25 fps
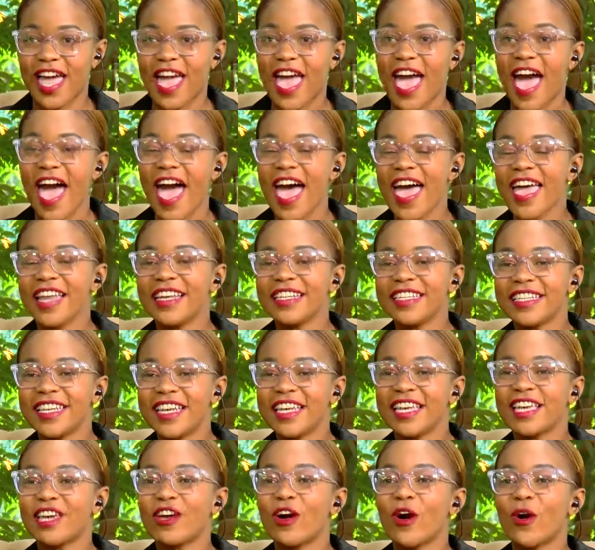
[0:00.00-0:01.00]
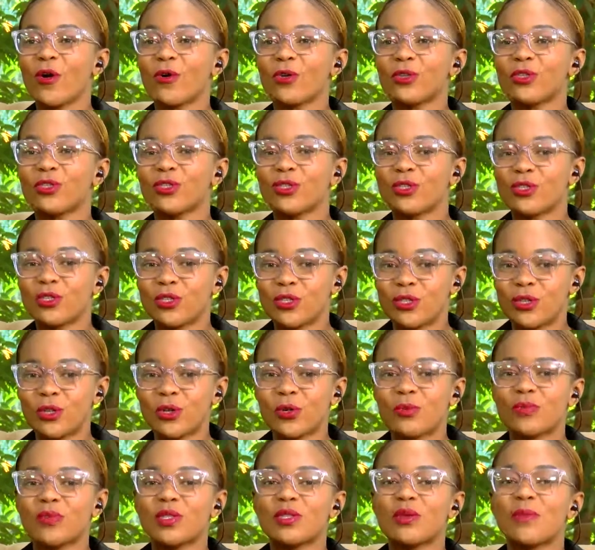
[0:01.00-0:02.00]
And he also
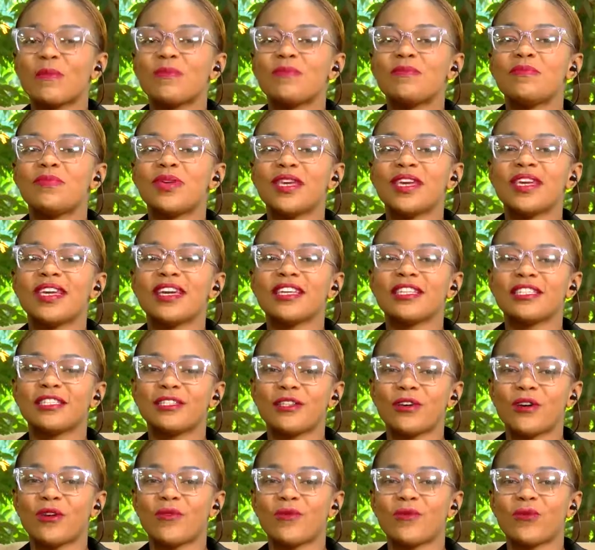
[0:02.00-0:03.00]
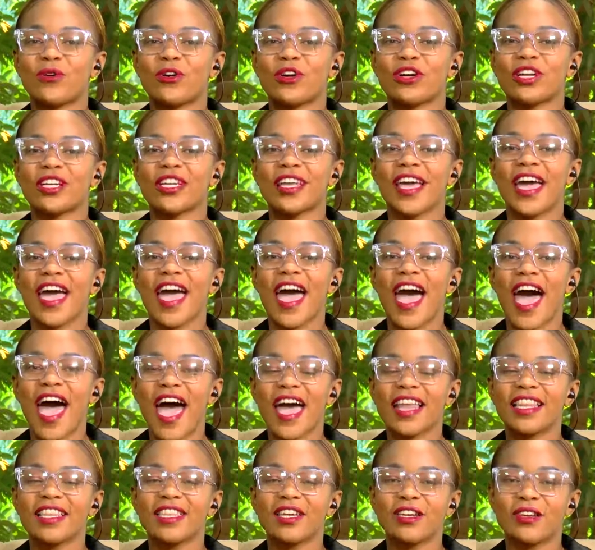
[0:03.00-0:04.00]
scooped the biggest award
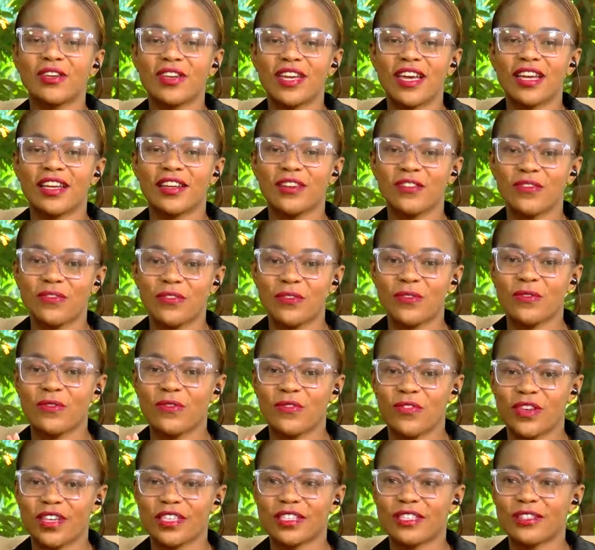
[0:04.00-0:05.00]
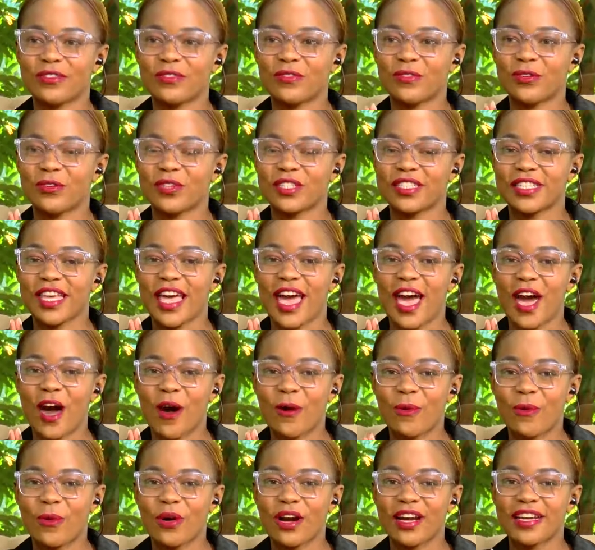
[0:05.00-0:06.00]
at the Uganda Film Festival's
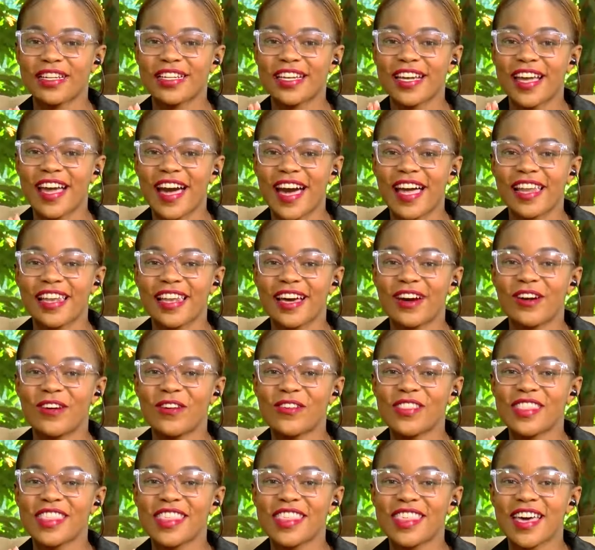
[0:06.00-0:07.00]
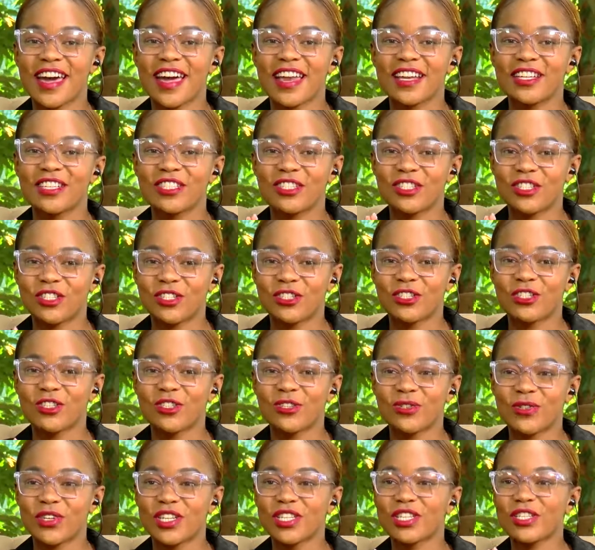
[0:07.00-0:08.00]
award gala on 3rd June
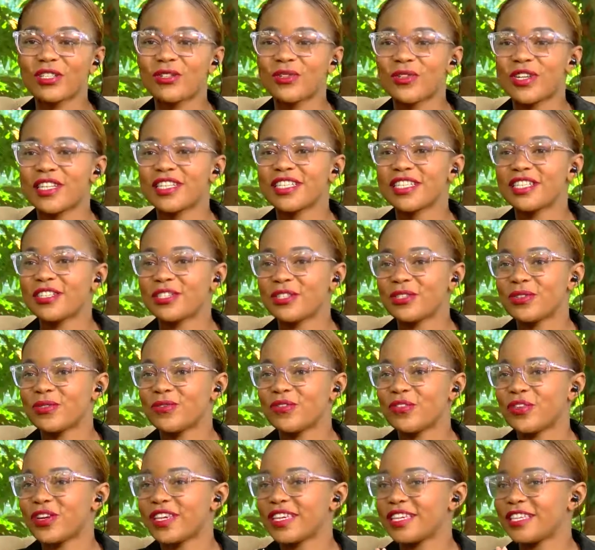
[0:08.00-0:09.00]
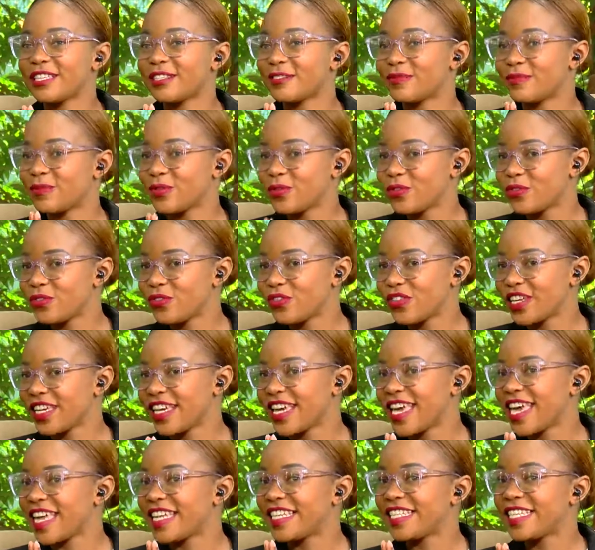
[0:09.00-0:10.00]
2022 for his
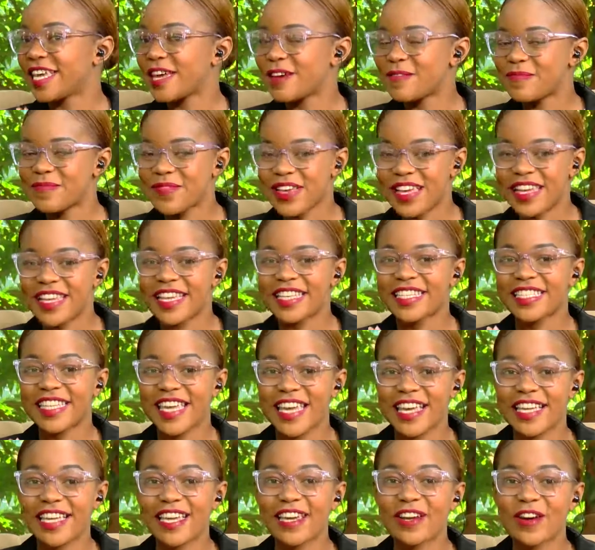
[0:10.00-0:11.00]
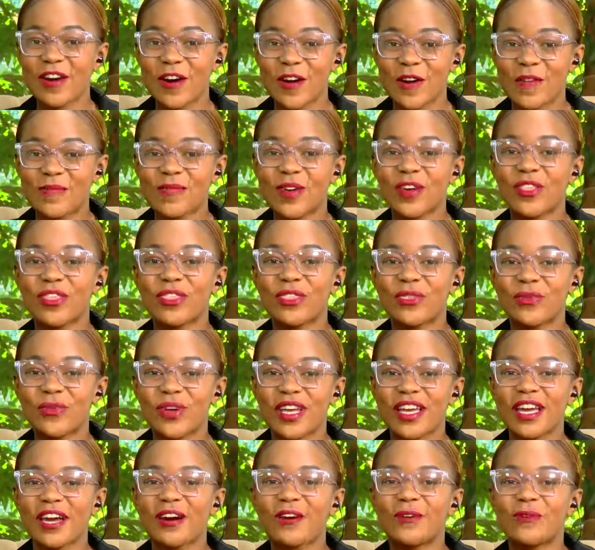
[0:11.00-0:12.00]
movie Tembele, taking home
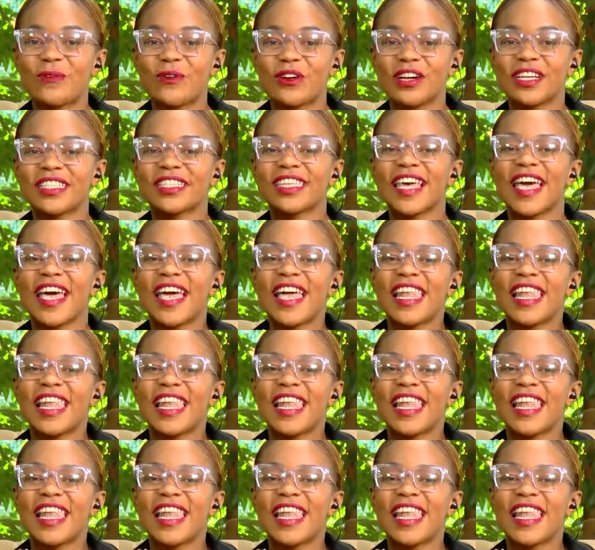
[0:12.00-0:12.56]
3 awards.